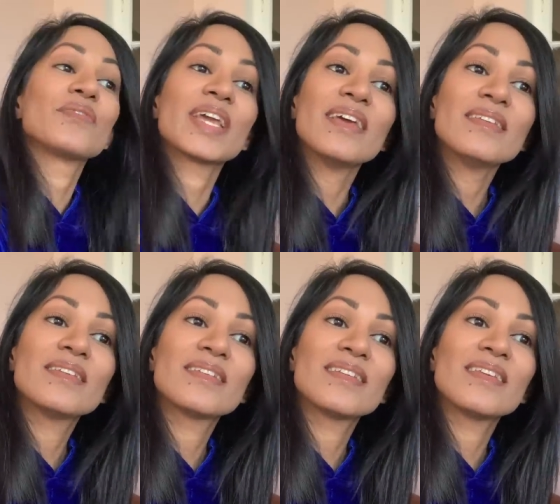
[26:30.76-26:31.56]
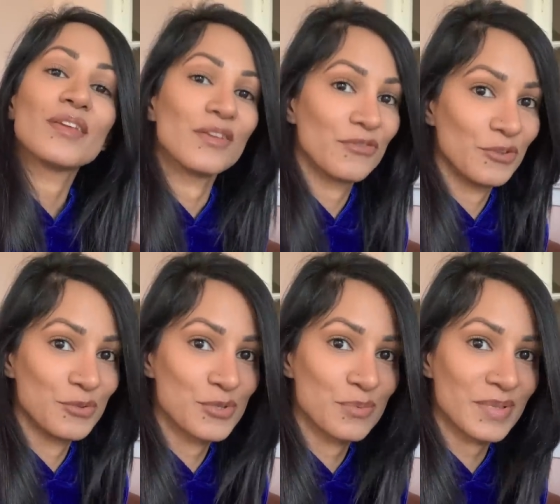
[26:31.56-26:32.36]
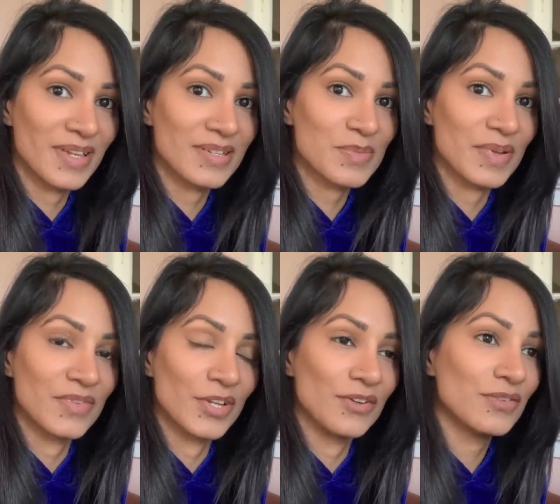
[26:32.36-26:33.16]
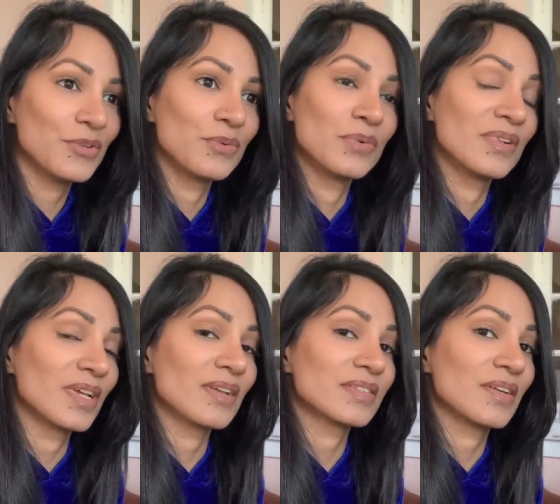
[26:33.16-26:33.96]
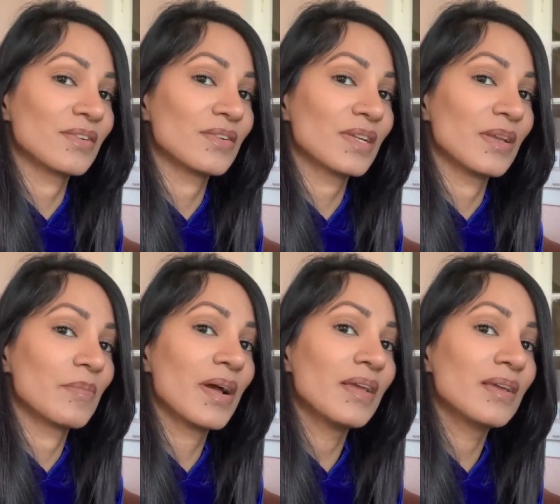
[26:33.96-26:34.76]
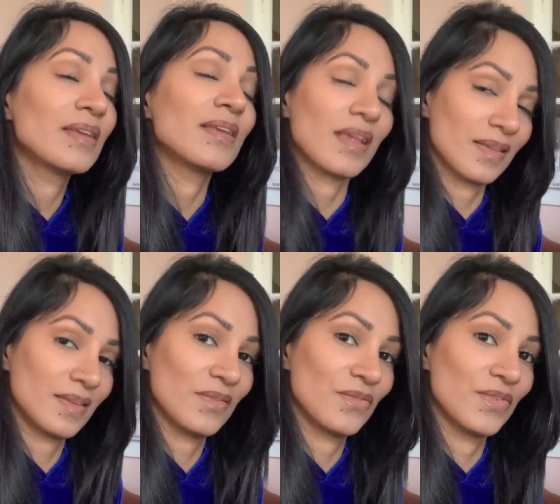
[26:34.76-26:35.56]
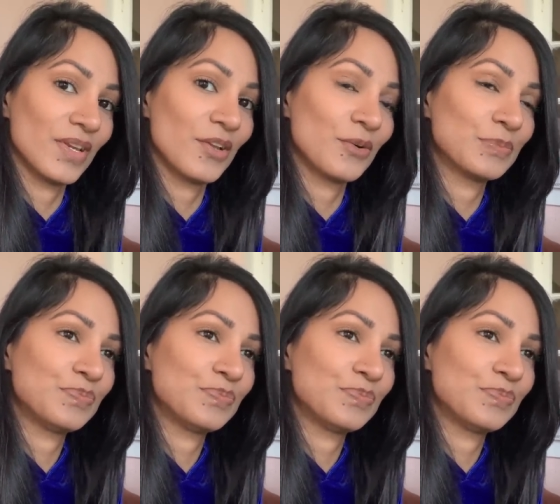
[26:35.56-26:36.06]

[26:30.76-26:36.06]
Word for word: forget, if you super thanks my video, you will get a shout out in my next video.